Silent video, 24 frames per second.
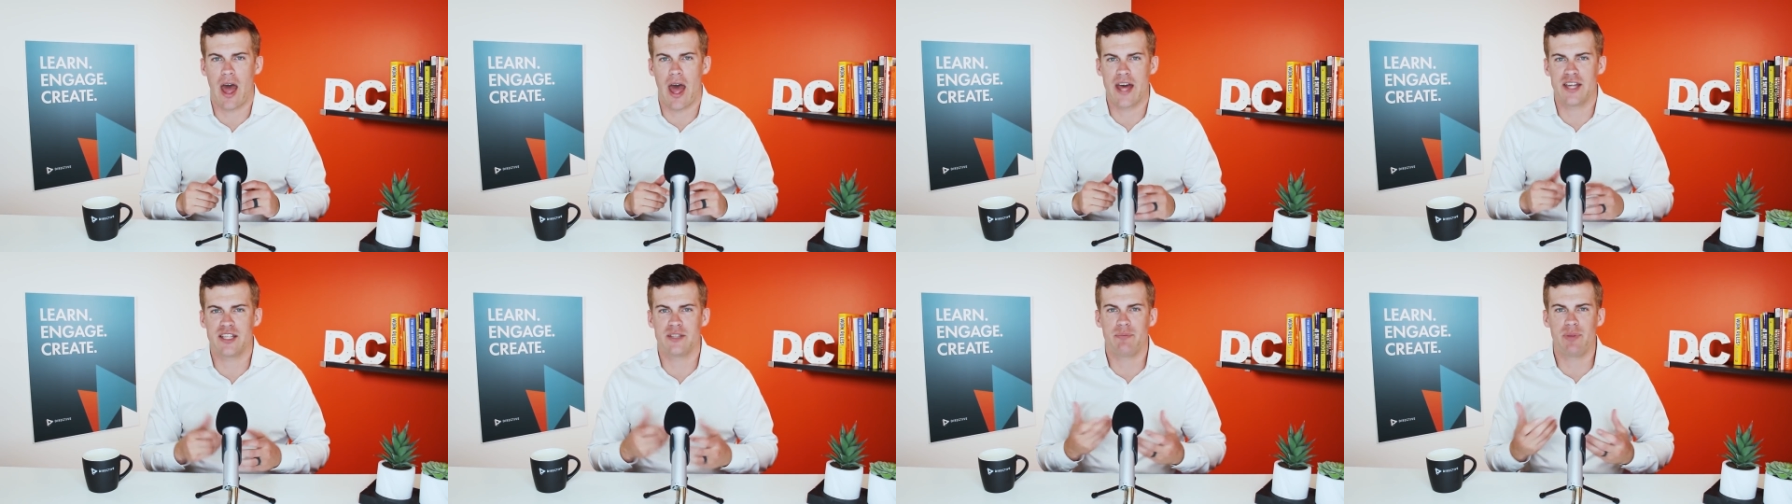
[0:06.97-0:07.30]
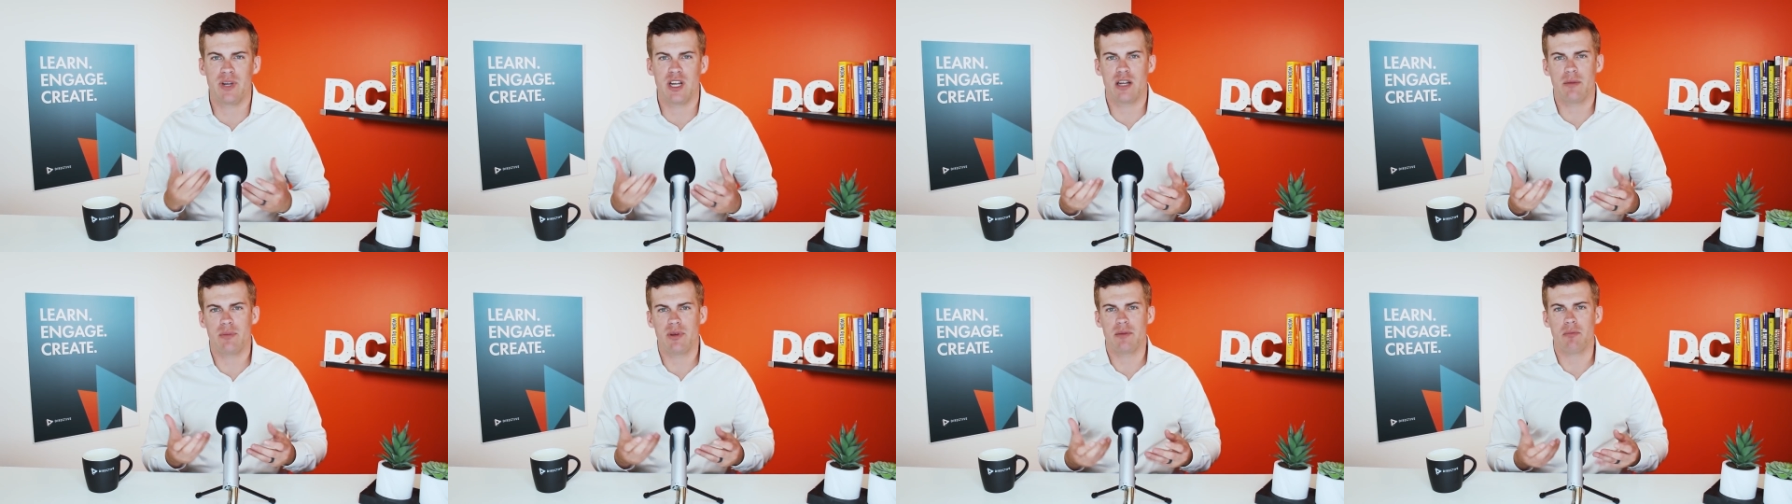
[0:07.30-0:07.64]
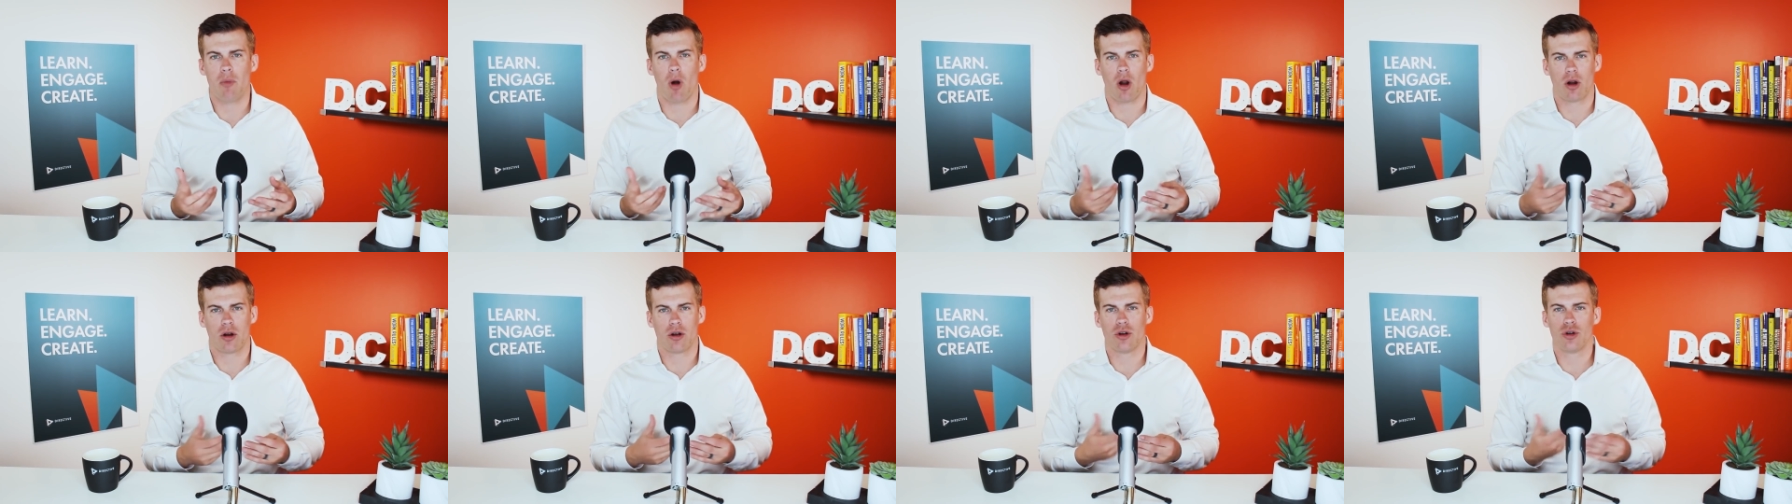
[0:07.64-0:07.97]
As B2B
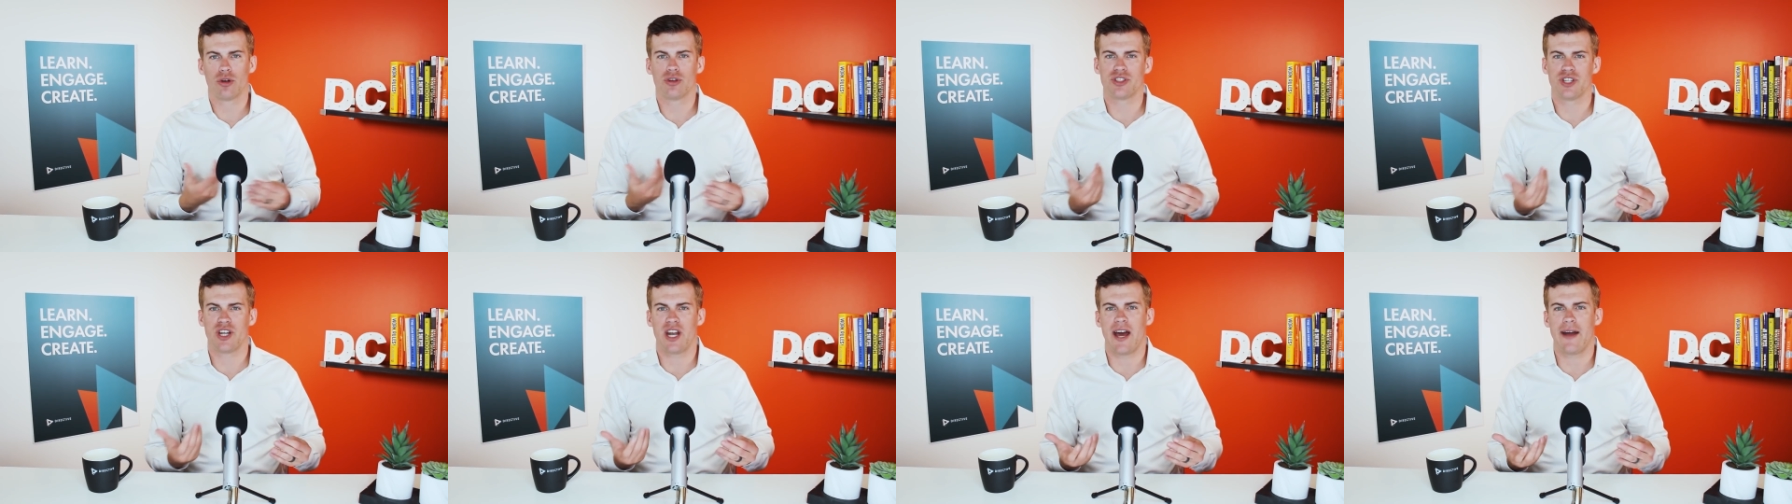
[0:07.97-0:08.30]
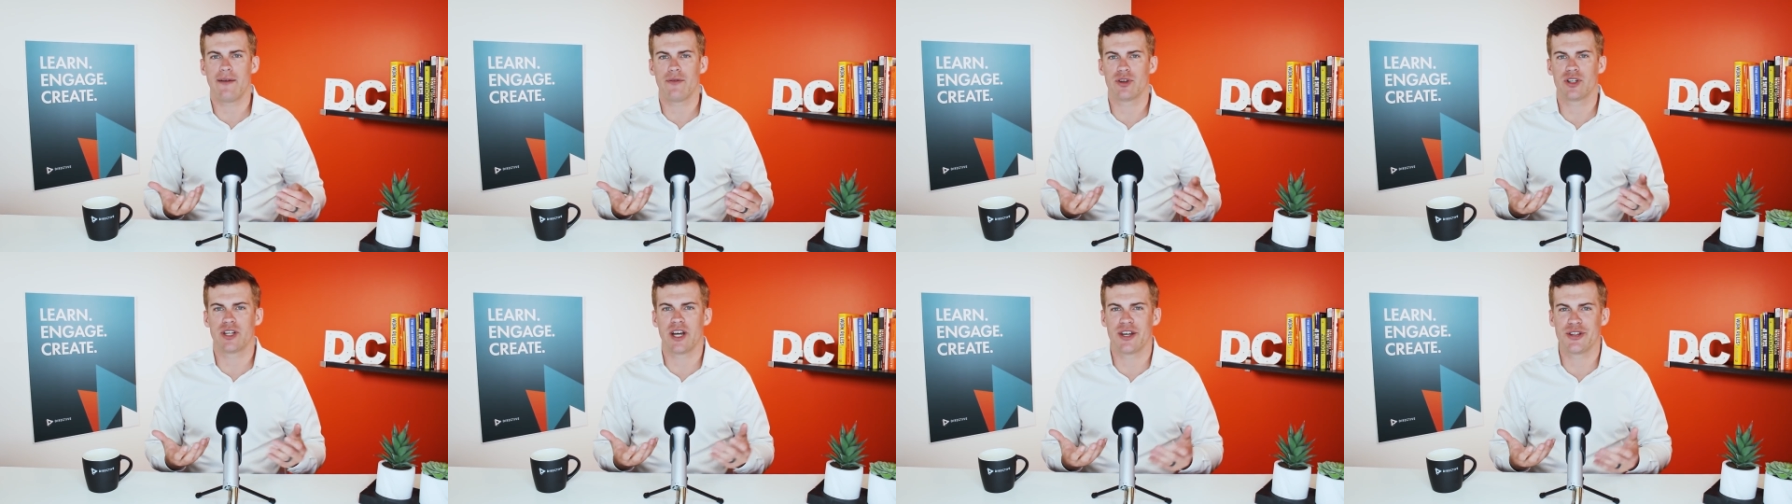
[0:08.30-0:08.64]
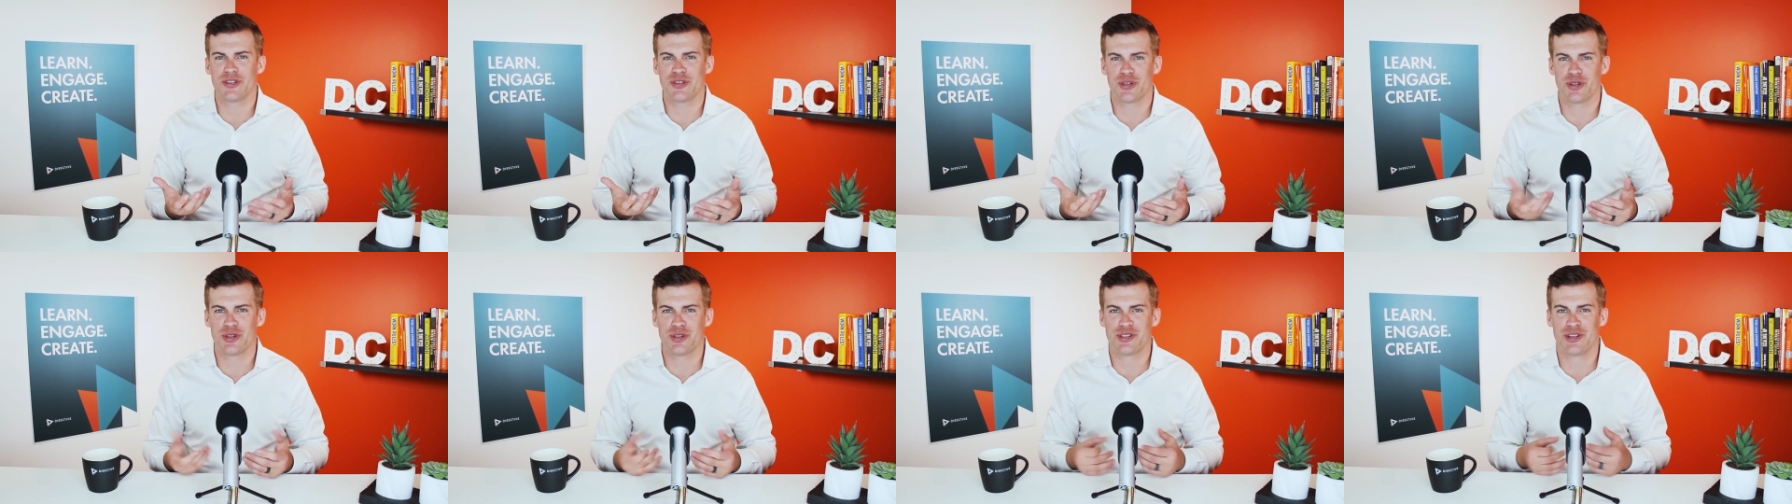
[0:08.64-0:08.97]
marketers and
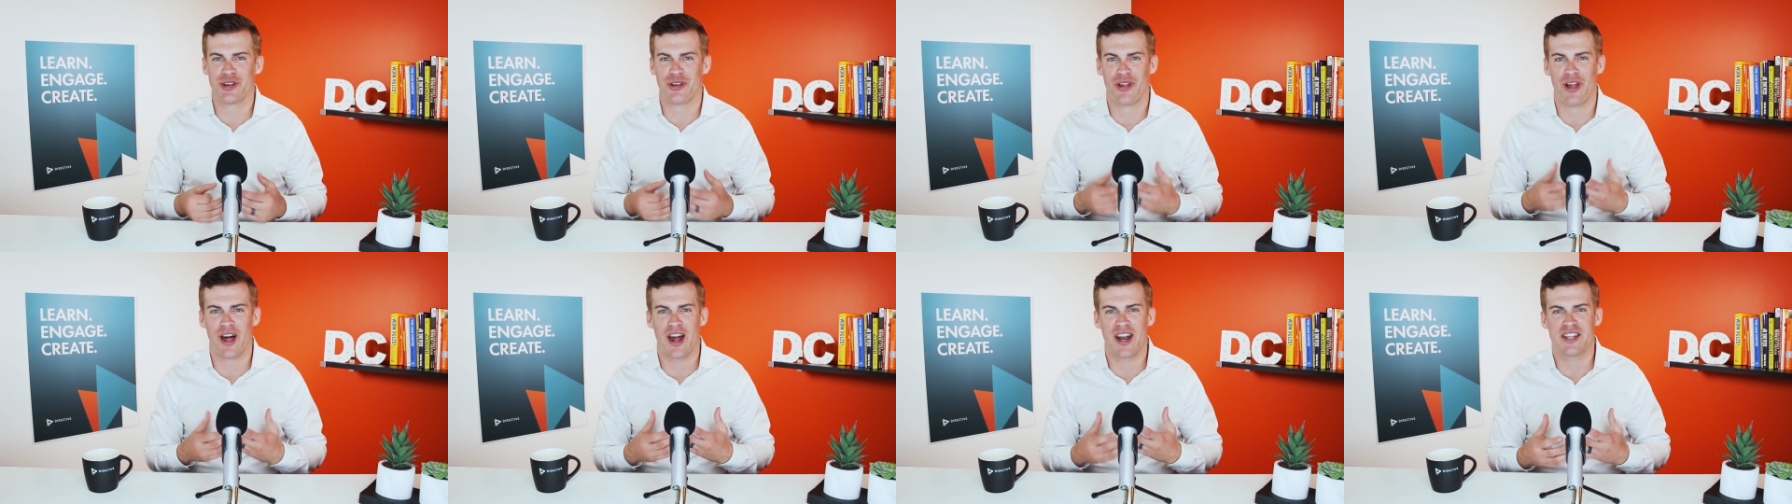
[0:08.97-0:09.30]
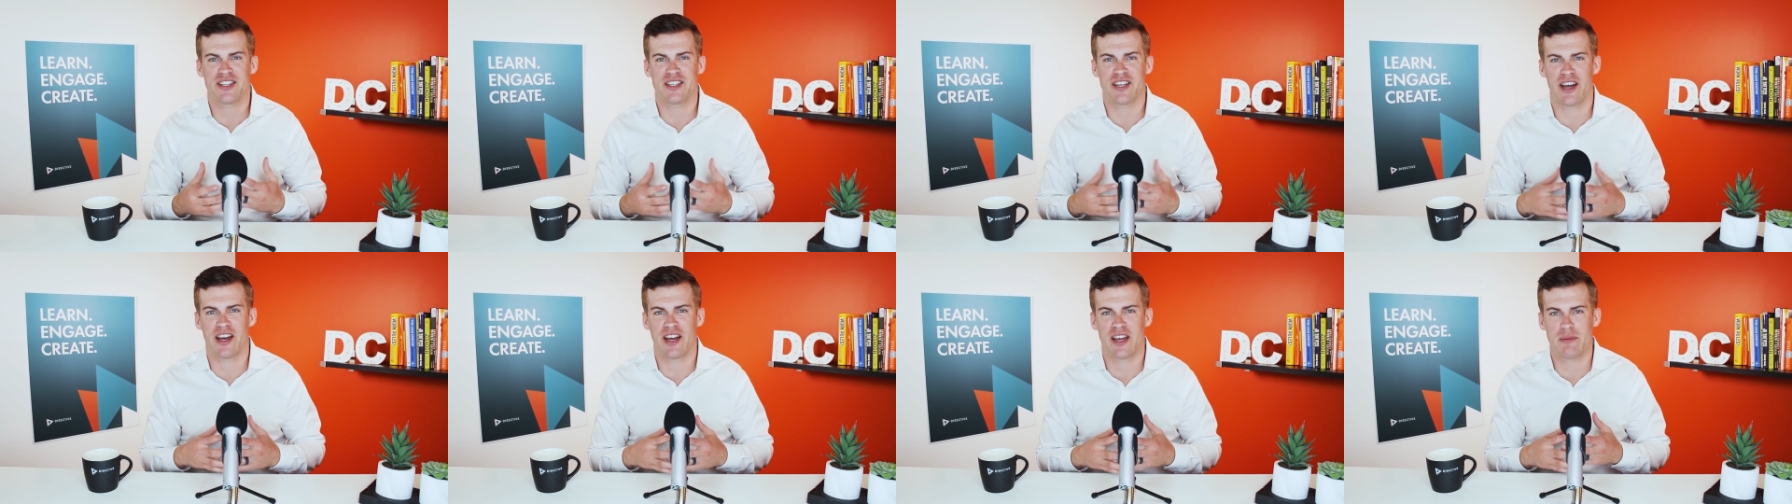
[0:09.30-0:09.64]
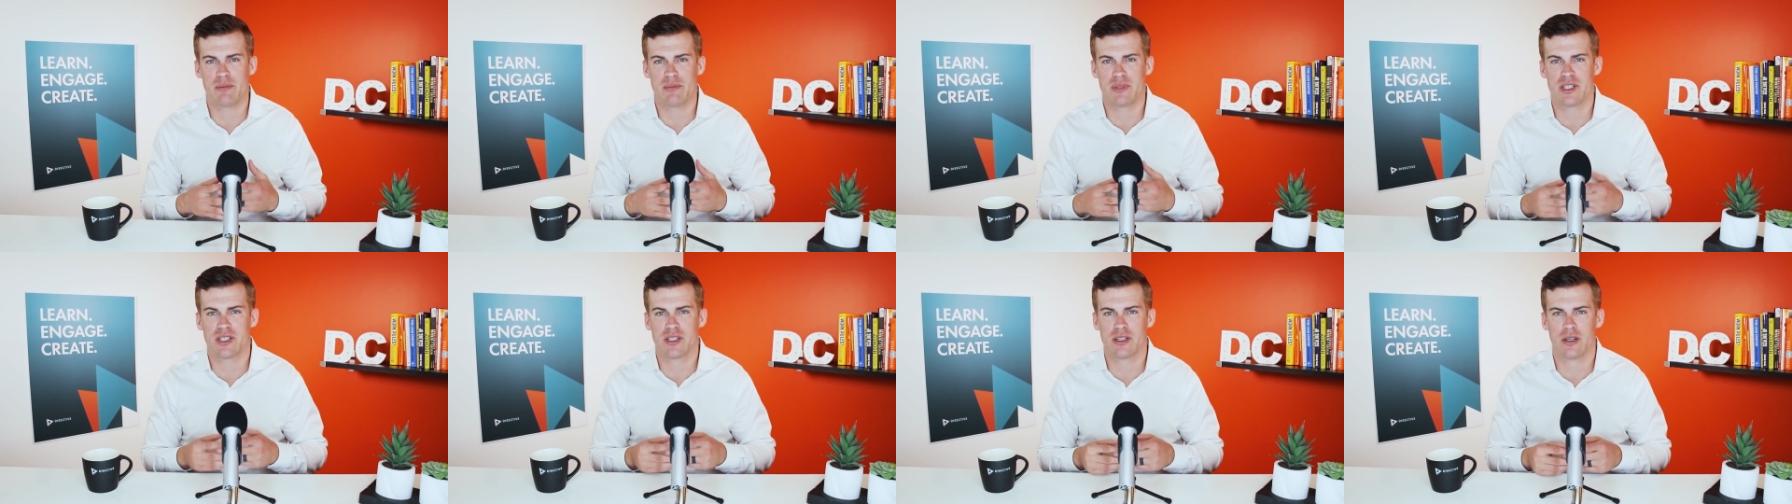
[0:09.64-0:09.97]
advertisers, a lot of
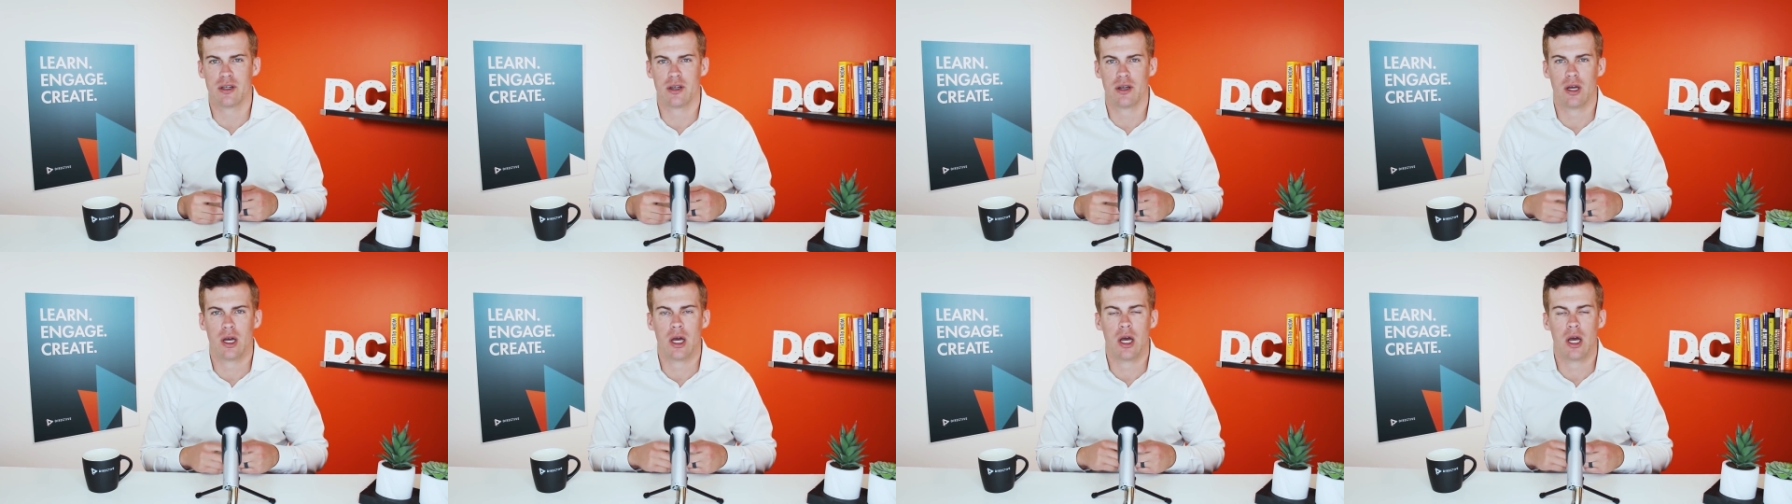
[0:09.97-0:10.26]
times